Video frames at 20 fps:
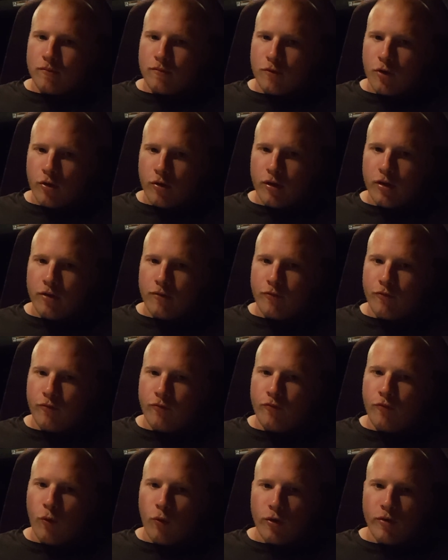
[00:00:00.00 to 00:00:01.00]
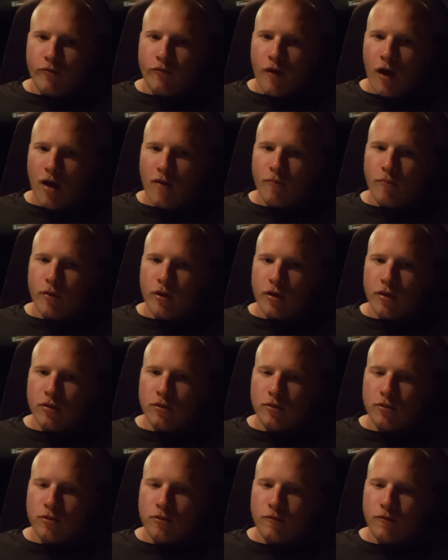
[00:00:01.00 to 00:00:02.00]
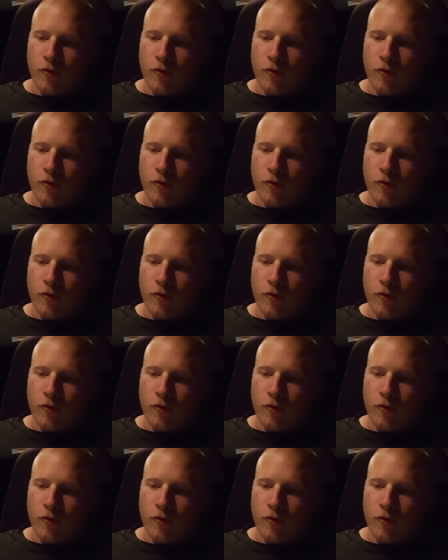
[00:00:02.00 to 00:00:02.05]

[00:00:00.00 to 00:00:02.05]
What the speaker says: 30 to 45 minutes